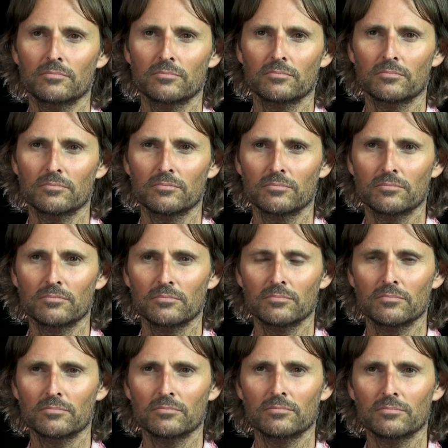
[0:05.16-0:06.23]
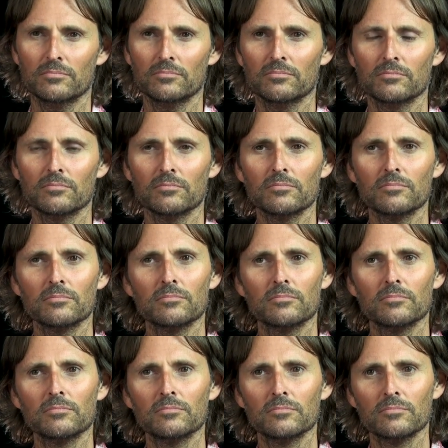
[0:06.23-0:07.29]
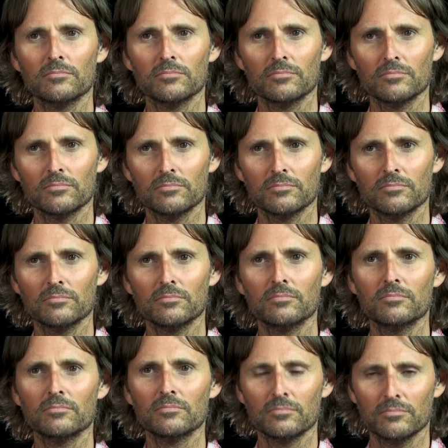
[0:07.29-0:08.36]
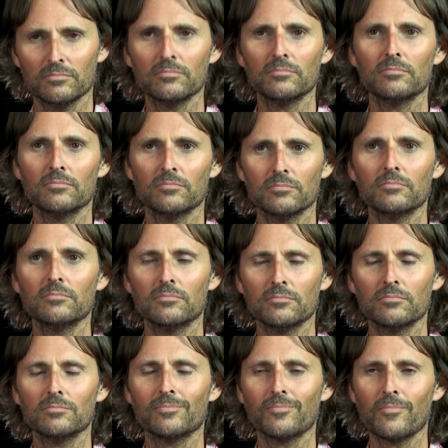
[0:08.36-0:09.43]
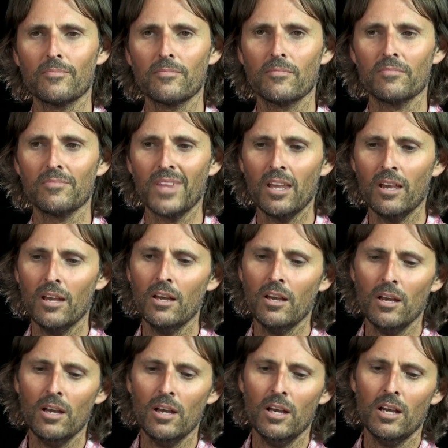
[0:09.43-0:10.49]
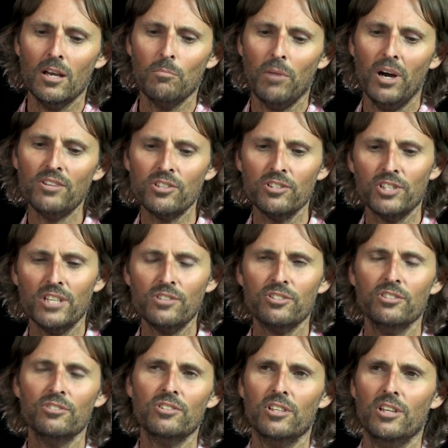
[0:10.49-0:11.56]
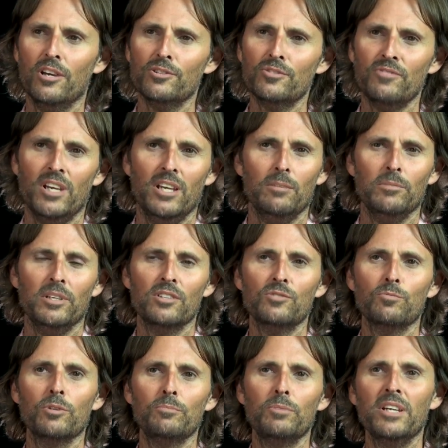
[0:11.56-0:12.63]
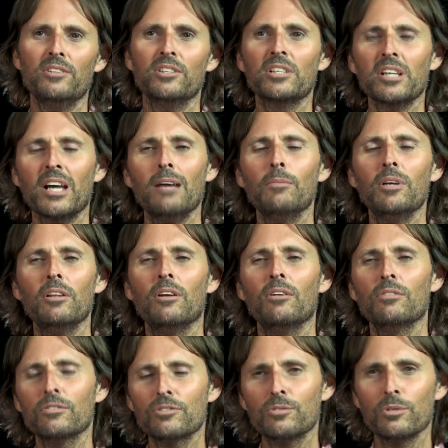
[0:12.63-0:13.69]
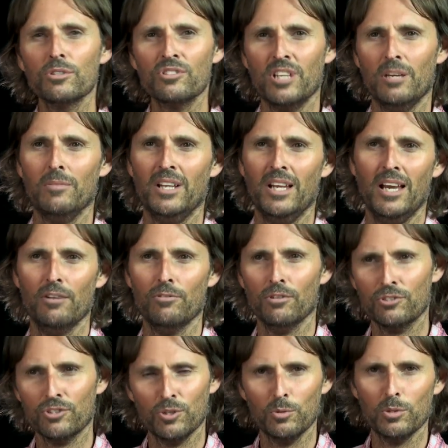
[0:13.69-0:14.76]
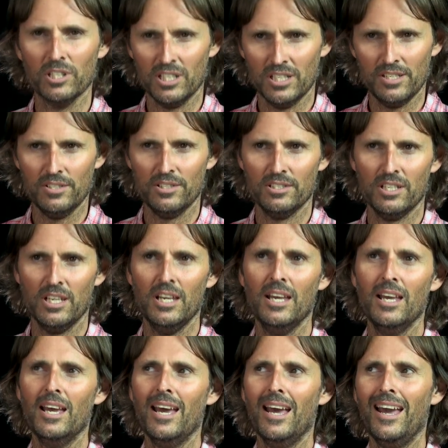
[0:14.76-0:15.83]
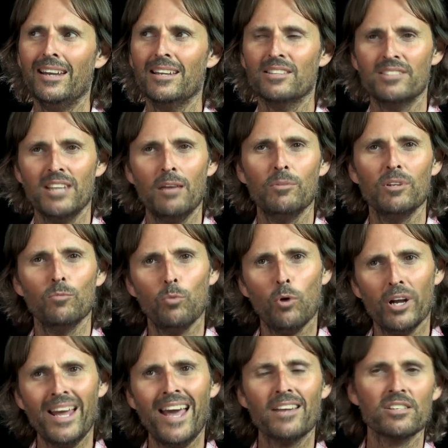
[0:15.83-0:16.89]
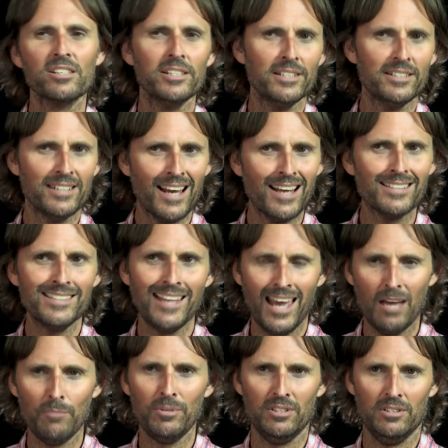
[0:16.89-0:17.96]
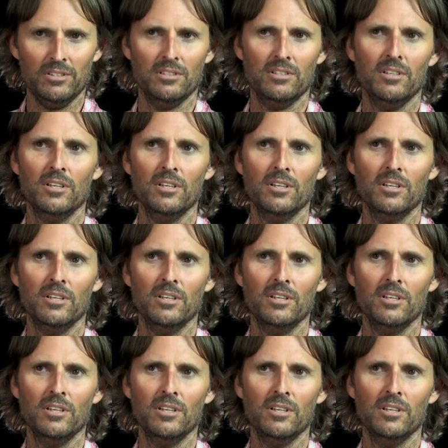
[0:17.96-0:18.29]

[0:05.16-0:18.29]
are concerned for their loved ones being involved with you, what would you say to them? My suggestion to those families would be to come along to a seminar or two at least and examine what actually does happen